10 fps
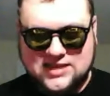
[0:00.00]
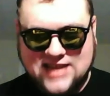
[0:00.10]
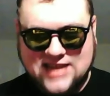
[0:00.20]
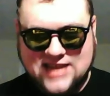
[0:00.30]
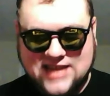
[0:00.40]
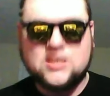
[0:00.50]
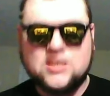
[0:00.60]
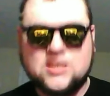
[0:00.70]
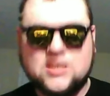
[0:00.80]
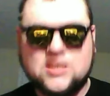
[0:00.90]
I just mean
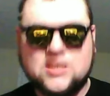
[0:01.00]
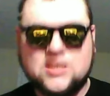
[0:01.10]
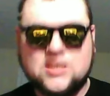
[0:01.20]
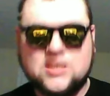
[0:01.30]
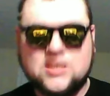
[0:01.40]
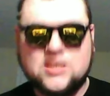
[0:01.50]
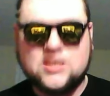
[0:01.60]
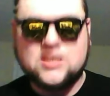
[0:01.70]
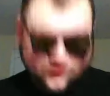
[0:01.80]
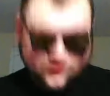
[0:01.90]
that we hold a
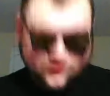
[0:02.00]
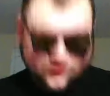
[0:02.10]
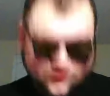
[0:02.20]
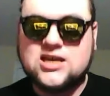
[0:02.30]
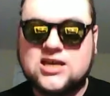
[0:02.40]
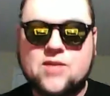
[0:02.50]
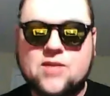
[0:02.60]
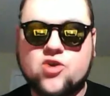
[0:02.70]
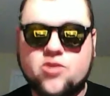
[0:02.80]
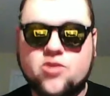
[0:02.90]
few things in common in
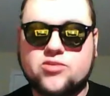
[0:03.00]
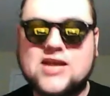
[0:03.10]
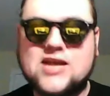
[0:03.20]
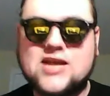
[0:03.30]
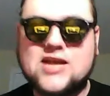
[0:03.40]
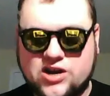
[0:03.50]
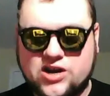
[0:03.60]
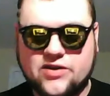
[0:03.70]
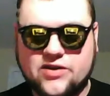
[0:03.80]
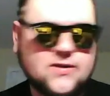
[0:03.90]
order to protect one
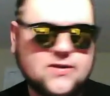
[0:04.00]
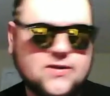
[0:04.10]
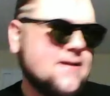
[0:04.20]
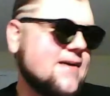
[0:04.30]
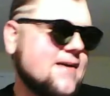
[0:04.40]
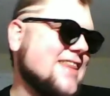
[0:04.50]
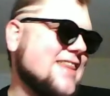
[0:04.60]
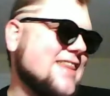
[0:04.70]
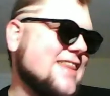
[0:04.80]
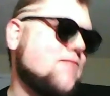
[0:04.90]
another. And
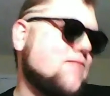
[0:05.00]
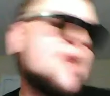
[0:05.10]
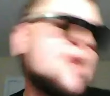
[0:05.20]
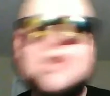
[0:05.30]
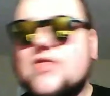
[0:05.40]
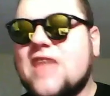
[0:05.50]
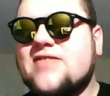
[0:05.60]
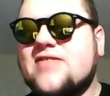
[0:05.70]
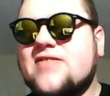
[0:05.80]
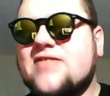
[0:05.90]
that maybe that
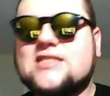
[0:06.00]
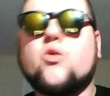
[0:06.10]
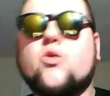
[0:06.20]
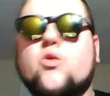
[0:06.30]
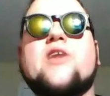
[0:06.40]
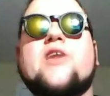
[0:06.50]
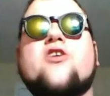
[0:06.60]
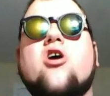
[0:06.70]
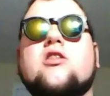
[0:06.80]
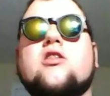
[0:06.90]
this, what you might
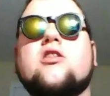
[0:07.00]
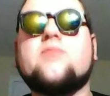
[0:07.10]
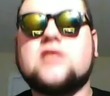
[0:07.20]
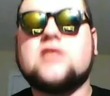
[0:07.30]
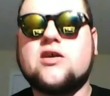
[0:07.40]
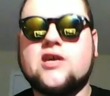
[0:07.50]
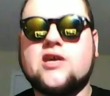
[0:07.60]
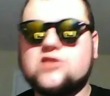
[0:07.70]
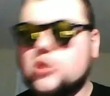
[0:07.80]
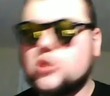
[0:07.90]
call libertarian
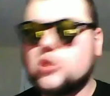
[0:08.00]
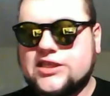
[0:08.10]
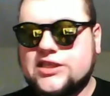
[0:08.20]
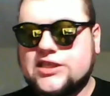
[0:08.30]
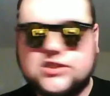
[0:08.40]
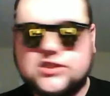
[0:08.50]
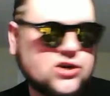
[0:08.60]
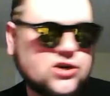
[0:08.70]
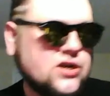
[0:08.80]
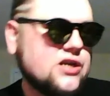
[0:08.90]
socialist or
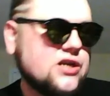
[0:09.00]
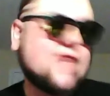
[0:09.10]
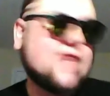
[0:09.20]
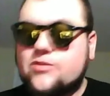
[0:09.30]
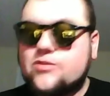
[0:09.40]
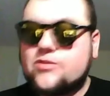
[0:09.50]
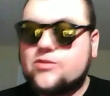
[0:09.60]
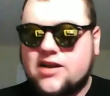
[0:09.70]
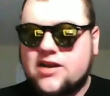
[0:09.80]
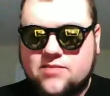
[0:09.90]
left
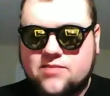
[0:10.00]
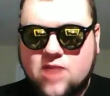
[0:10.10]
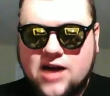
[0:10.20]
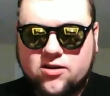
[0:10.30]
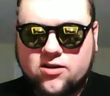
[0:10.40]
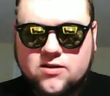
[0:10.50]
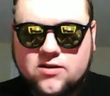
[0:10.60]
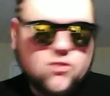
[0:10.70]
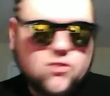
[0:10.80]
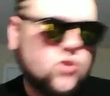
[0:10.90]
libertarian model,
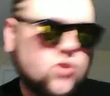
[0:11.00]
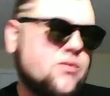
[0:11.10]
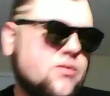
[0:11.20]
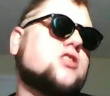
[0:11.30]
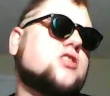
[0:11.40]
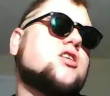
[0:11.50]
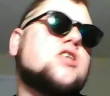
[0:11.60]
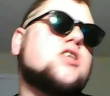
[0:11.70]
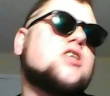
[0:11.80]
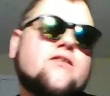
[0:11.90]
would be an
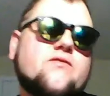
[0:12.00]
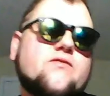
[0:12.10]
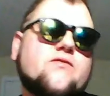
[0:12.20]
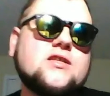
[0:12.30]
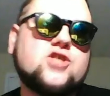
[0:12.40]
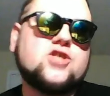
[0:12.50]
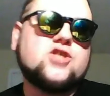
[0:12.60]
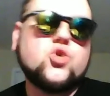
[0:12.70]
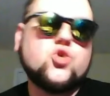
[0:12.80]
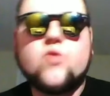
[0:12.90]
alternative to
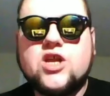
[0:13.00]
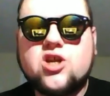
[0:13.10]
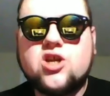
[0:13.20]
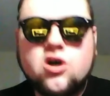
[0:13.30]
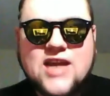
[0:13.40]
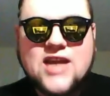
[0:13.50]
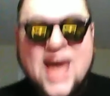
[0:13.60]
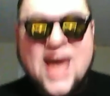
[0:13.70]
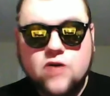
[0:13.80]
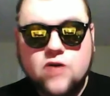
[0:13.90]
what we know
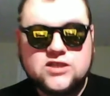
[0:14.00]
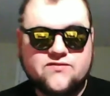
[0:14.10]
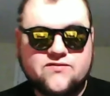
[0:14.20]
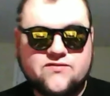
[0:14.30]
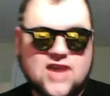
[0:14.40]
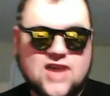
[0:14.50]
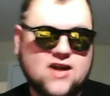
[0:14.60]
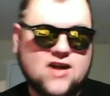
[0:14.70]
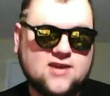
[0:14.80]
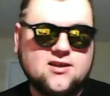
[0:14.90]
now is failing,
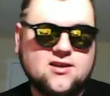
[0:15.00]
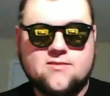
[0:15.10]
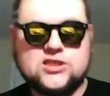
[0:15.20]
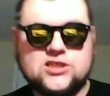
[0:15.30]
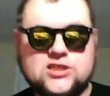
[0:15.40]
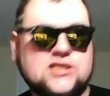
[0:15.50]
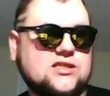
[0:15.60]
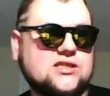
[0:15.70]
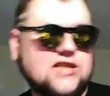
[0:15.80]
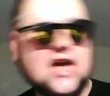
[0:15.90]
which is the
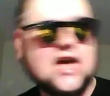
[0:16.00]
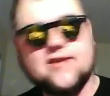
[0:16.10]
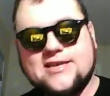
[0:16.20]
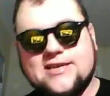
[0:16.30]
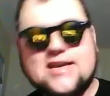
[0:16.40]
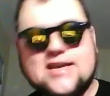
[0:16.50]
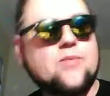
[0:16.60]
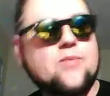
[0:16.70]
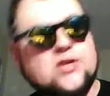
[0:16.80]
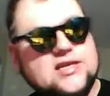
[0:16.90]
state
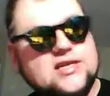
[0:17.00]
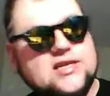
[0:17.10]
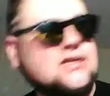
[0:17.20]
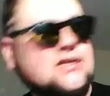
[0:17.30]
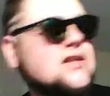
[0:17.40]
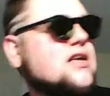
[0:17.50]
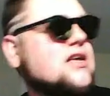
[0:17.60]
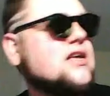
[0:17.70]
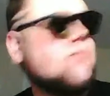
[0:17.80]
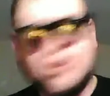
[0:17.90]
capitalist
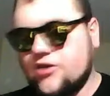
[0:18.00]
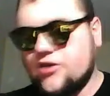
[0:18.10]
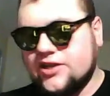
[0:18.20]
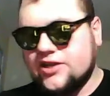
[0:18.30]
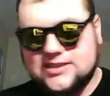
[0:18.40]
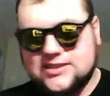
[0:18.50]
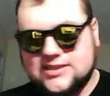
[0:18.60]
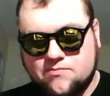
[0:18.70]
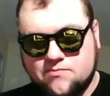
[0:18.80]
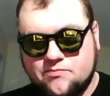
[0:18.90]
imperialist
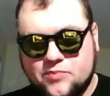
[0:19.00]
system.